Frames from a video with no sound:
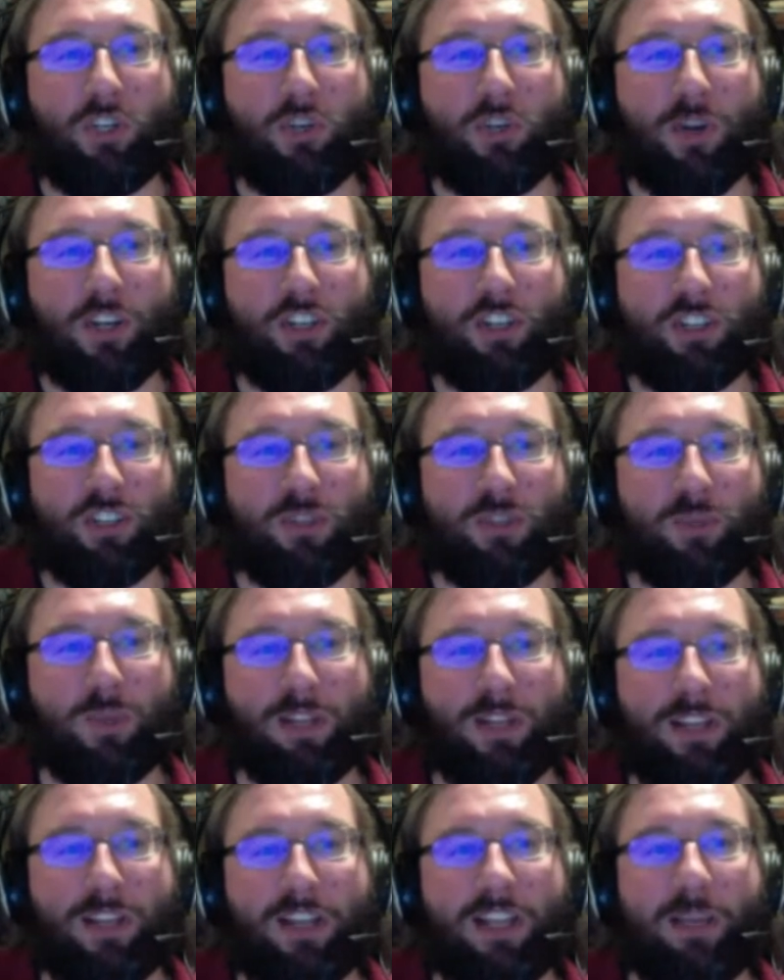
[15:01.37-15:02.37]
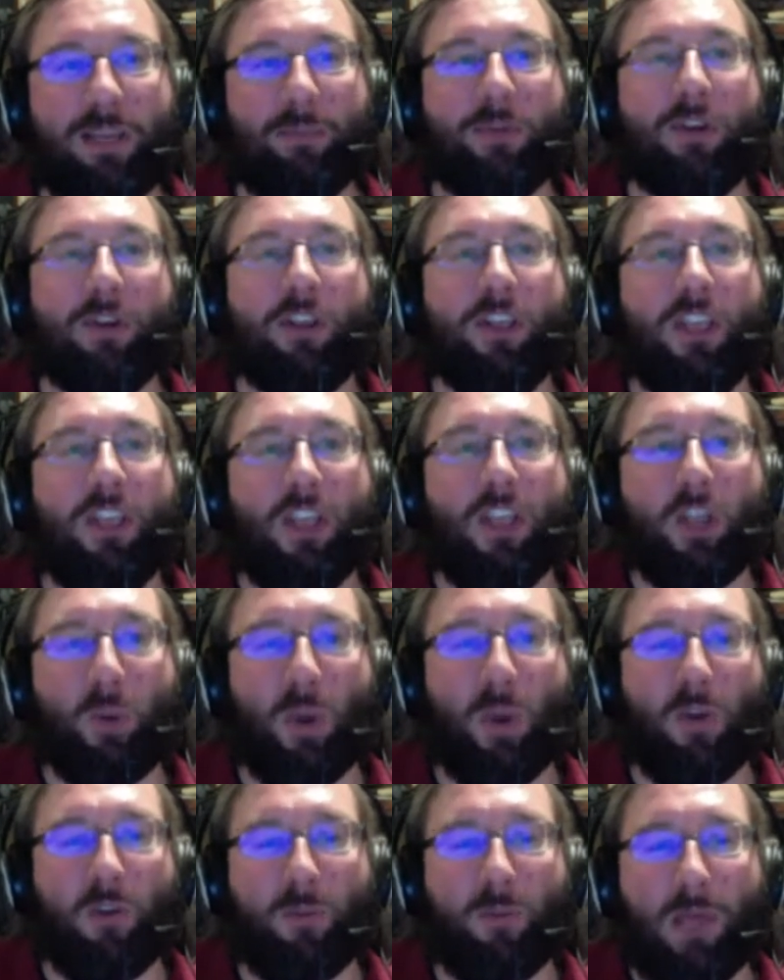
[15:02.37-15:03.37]
directions will lead them going
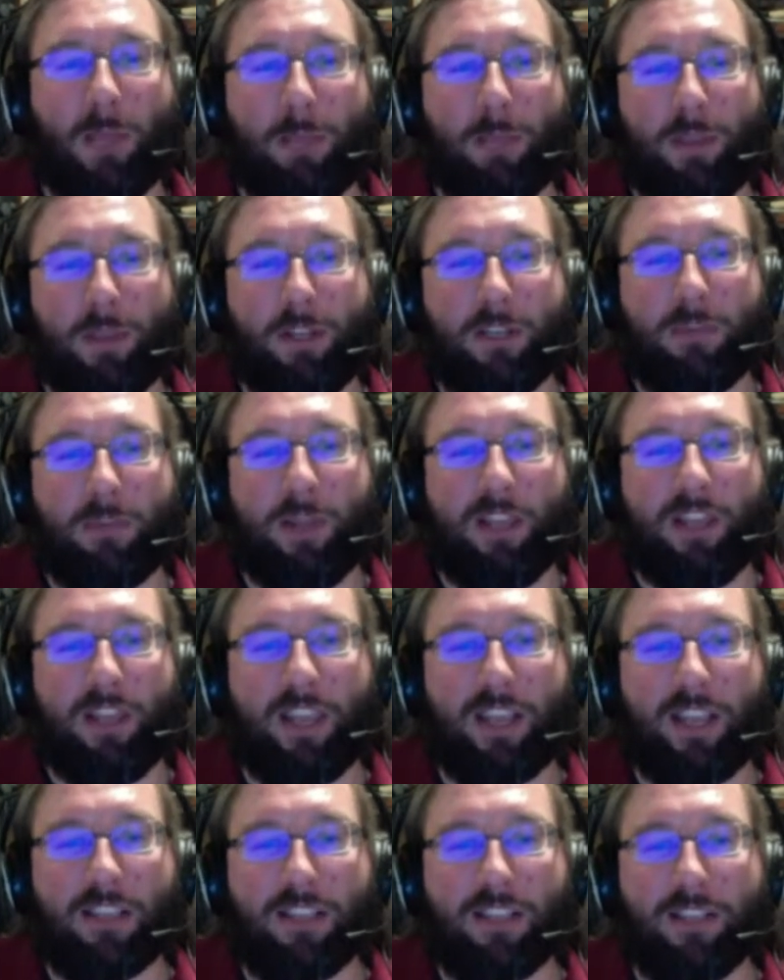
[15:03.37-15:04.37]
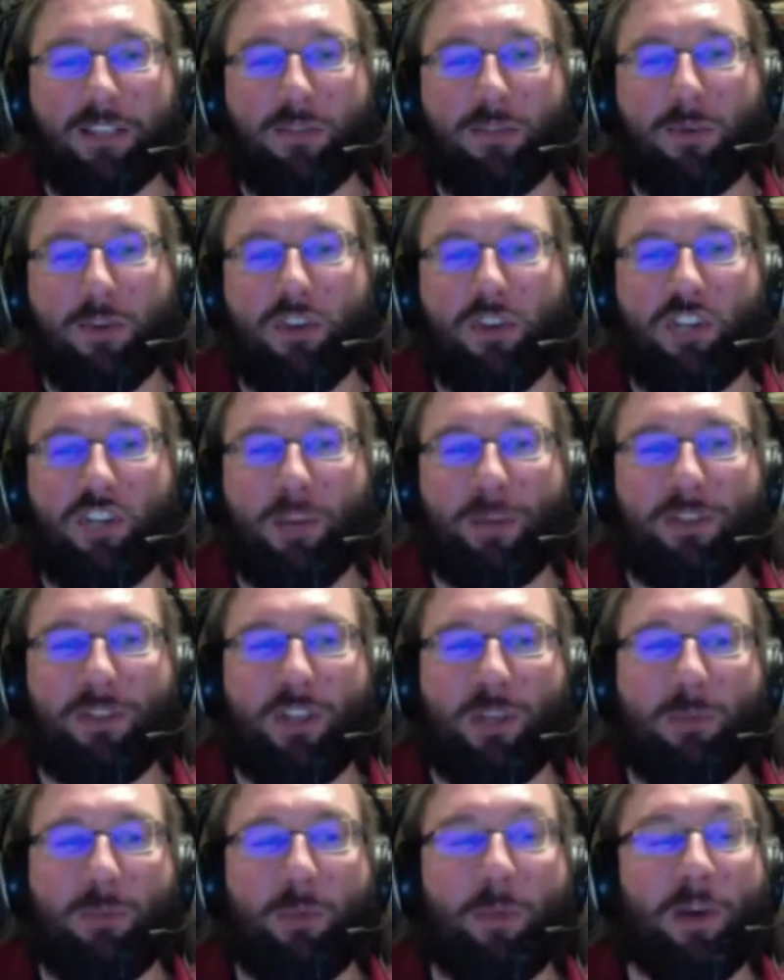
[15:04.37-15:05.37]
off the map into blank hexes where the GM has
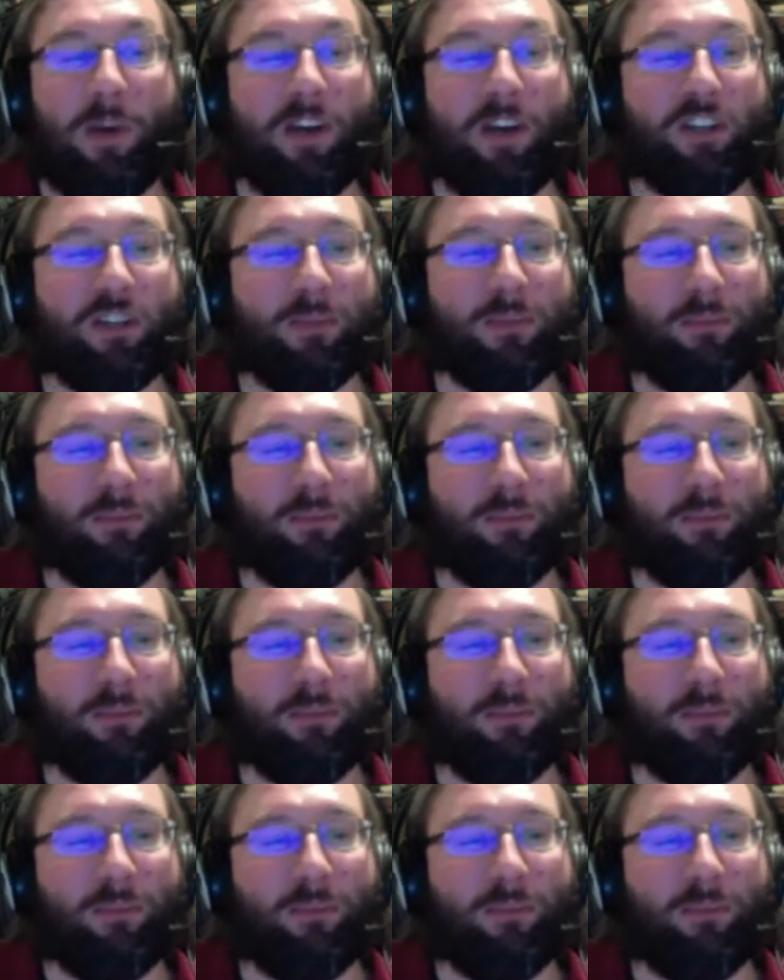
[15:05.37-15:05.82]
nothing prepared.